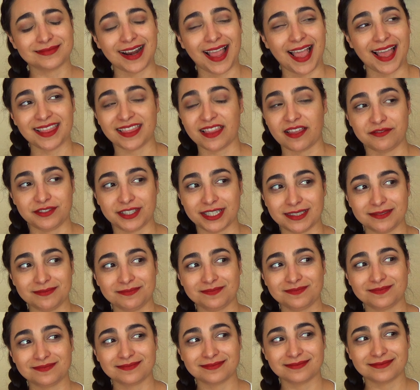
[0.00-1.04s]
I loved it.
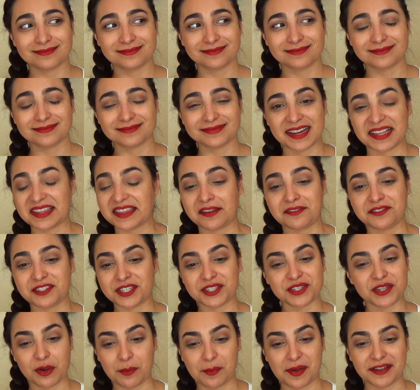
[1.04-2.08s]
I loved it
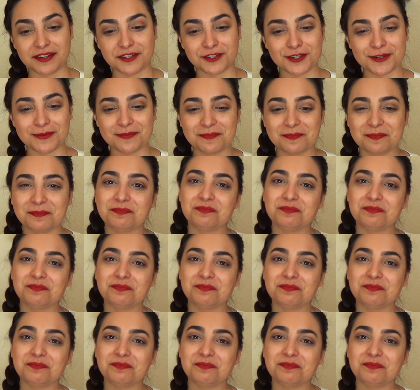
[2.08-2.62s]
so much.